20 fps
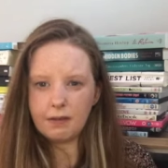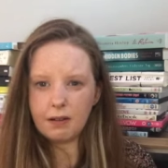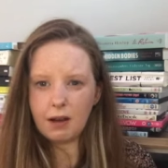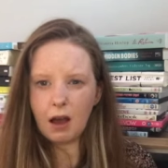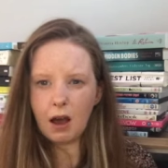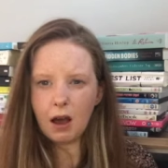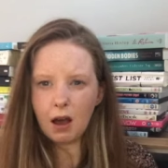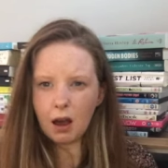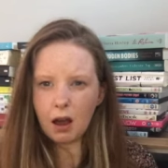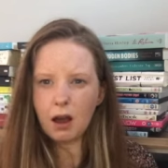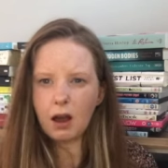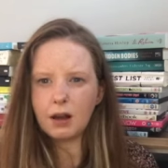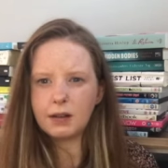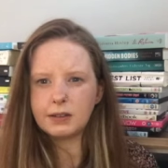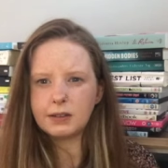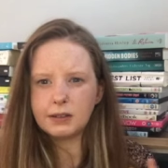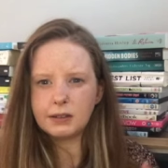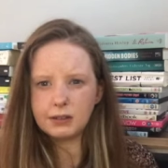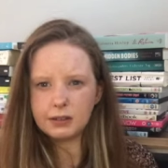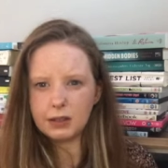hard,
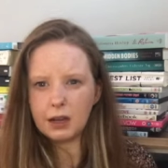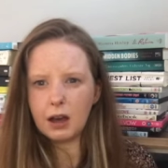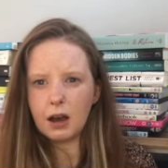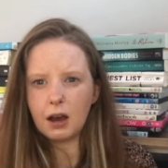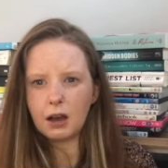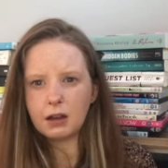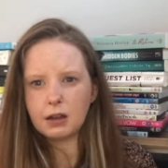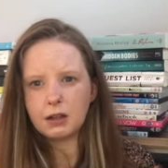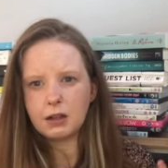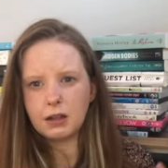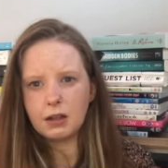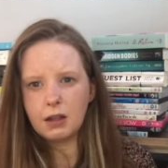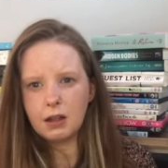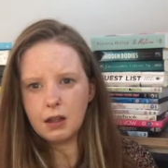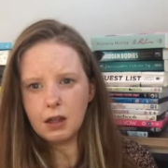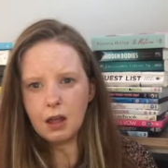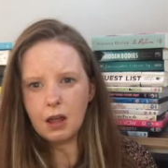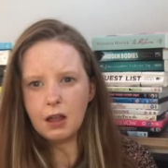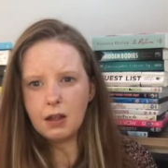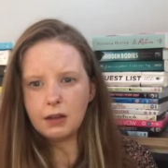dark
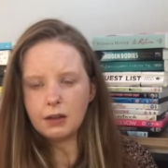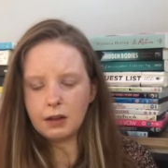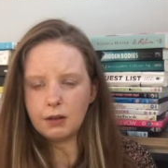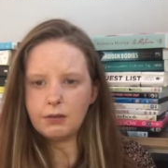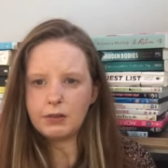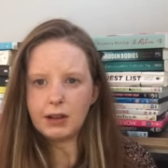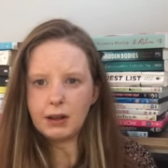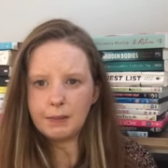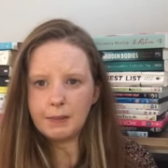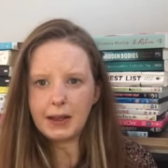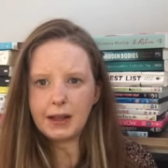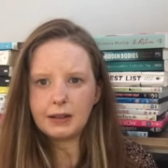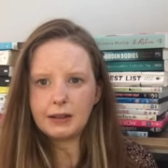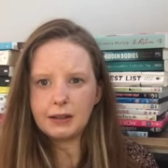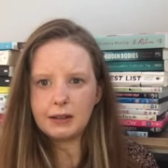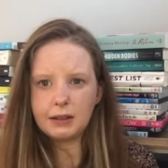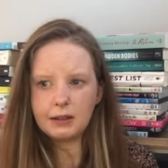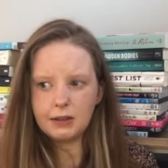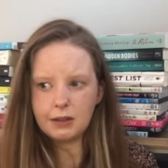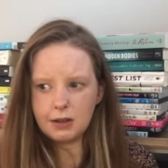subject matter
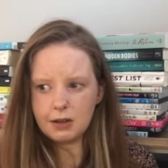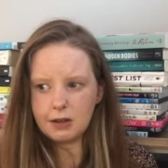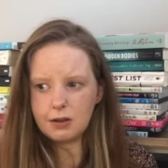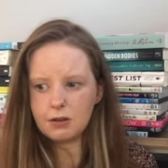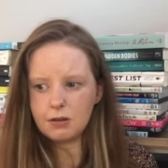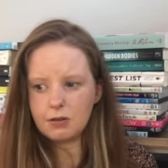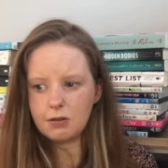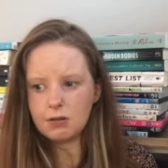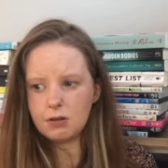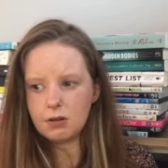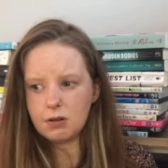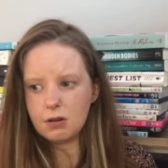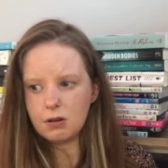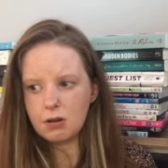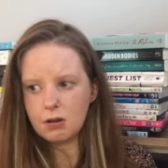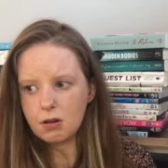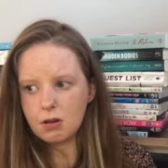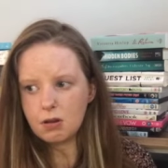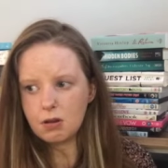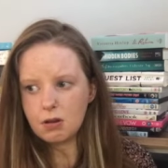to
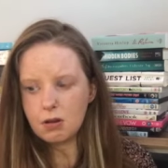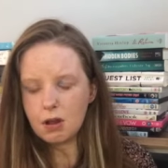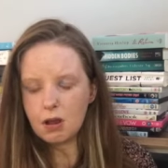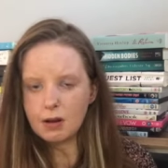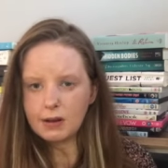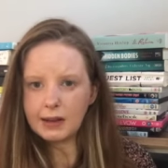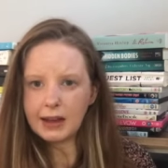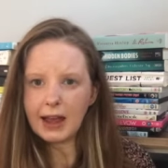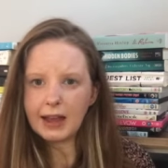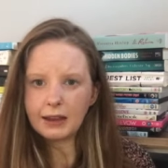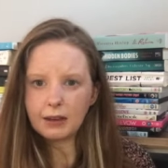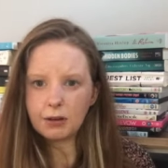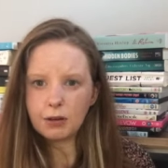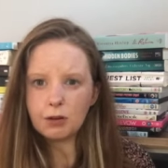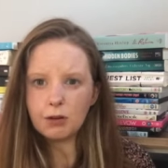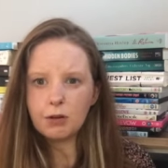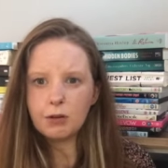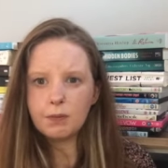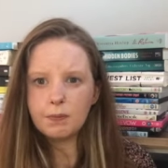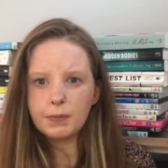
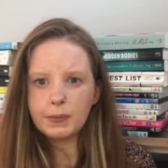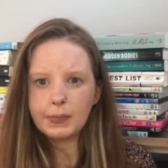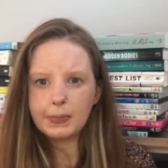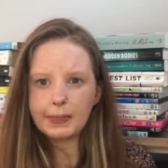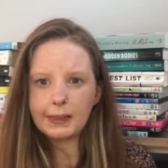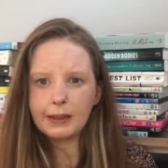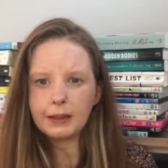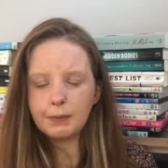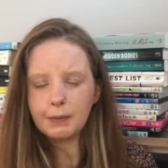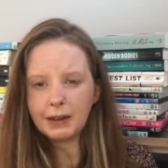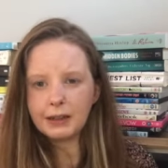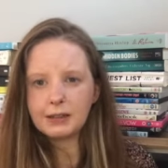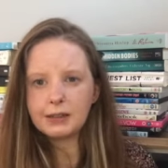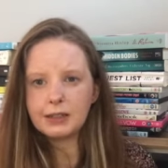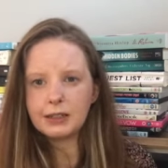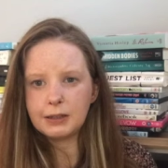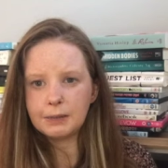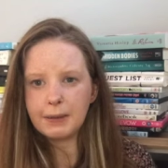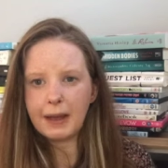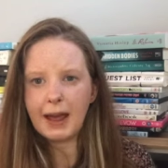tackle, especially
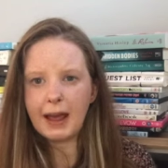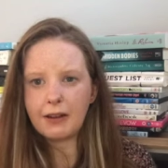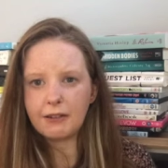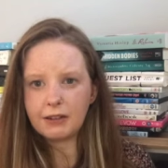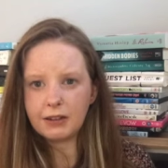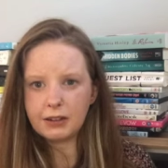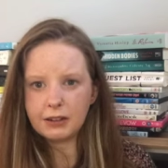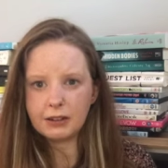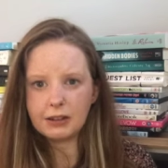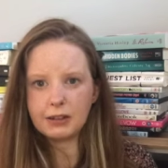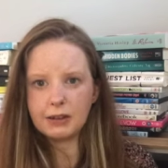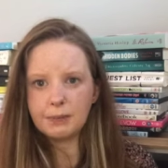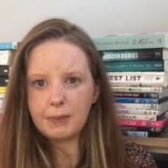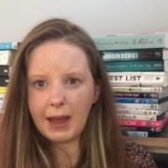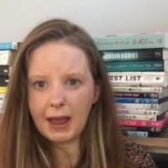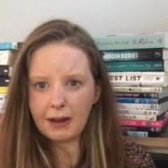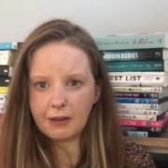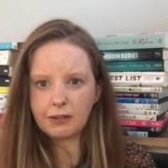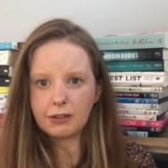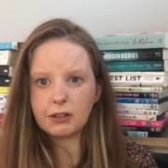as parents, and
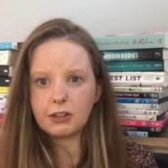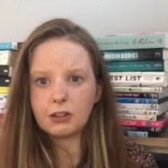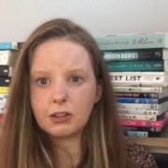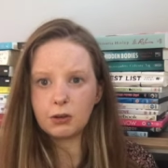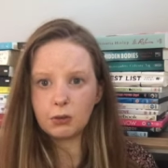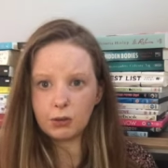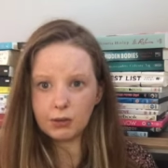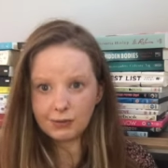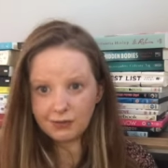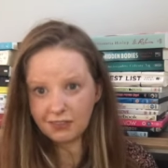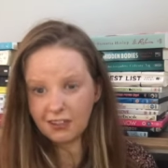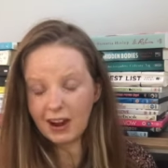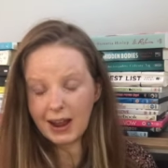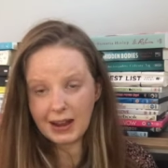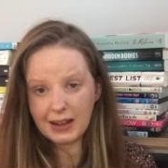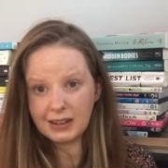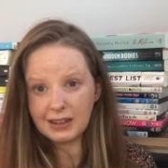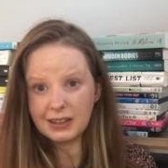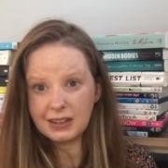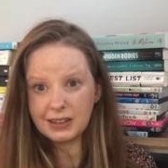parents who are
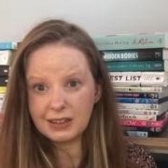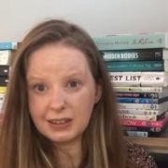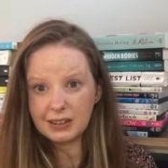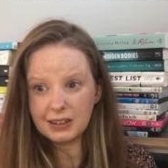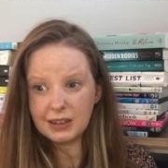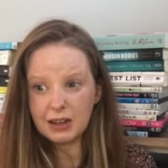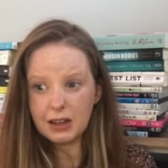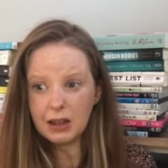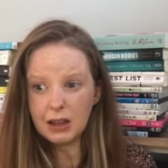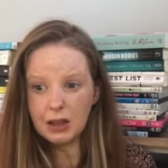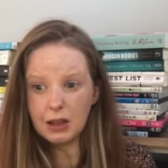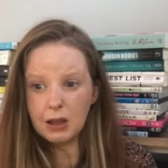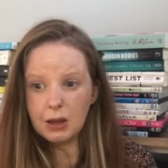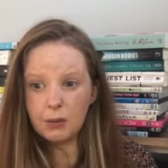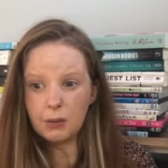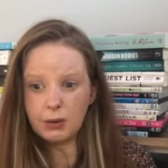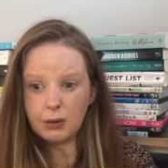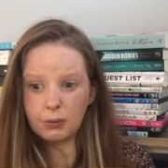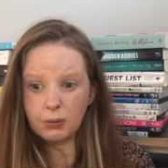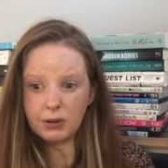friends
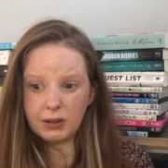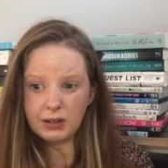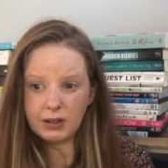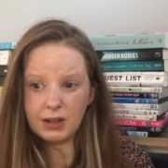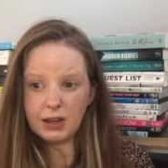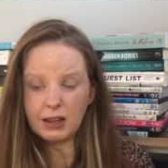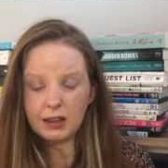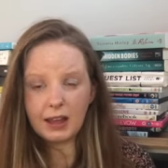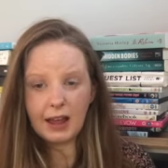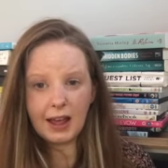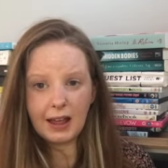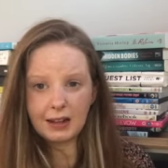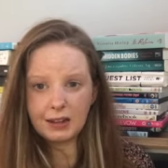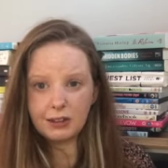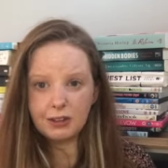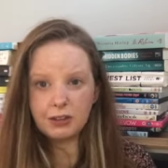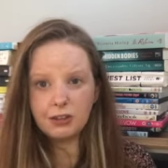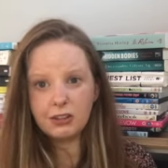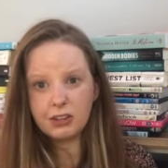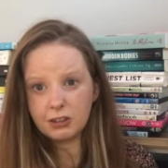with one another and
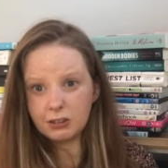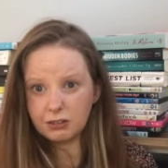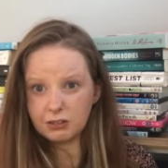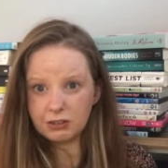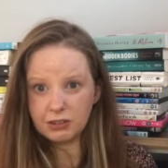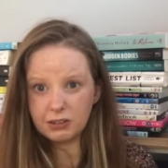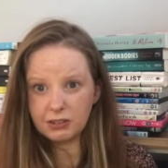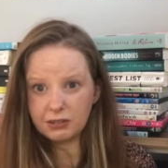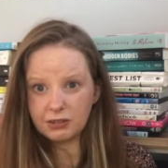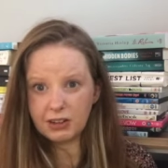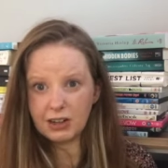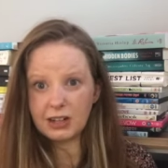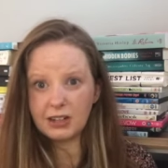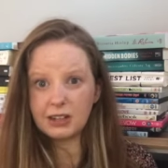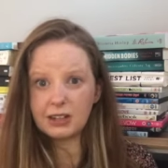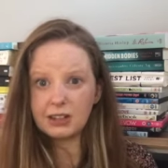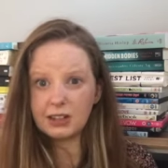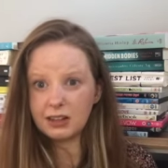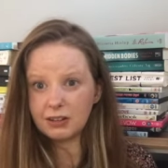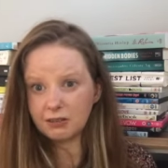whose children are friends
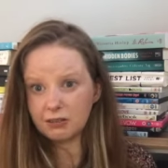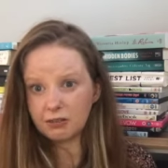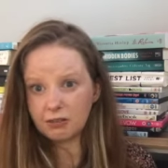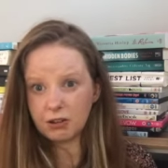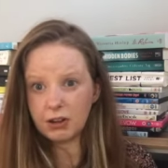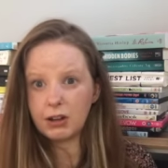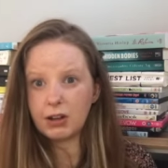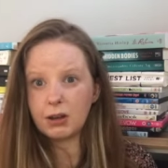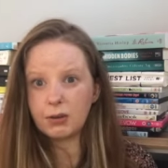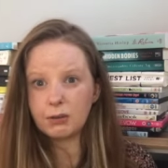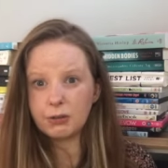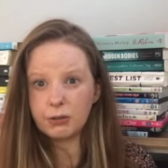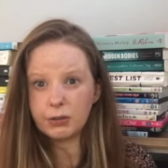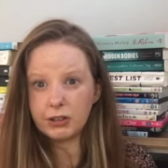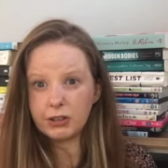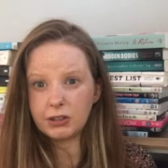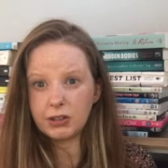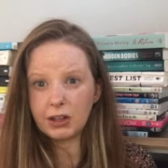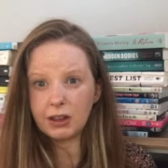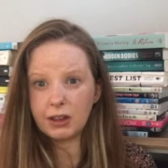and have grown up to
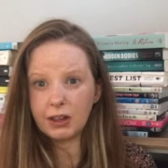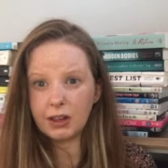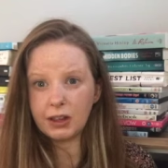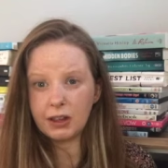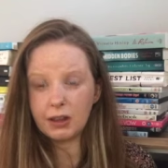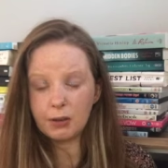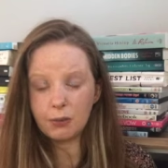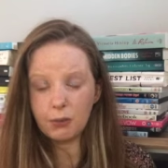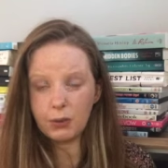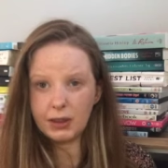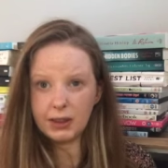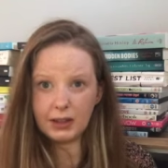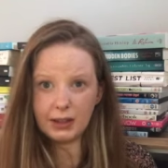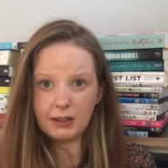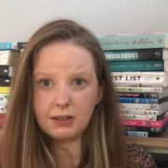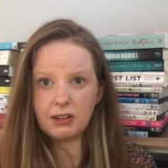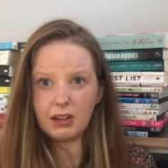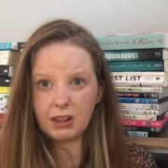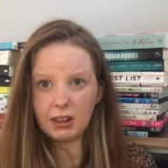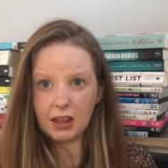each other with
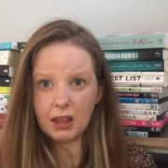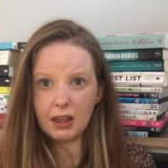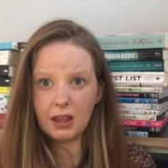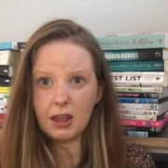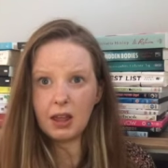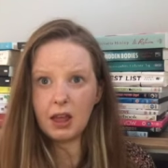each other,